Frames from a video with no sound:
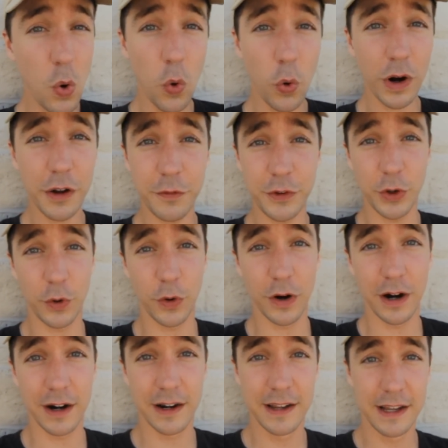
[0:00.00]
or if
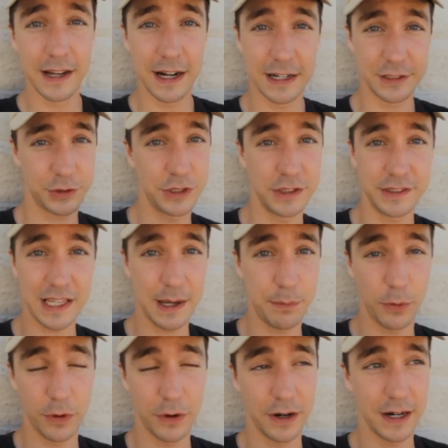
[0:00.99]
you're a street
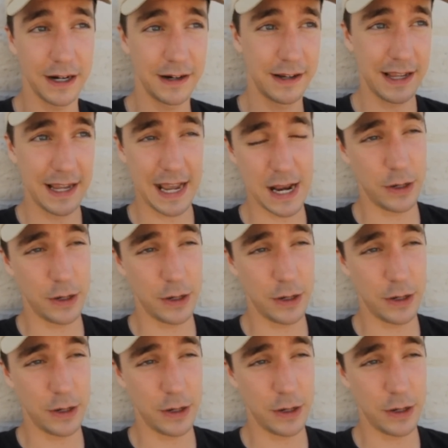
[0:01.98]
skateboarder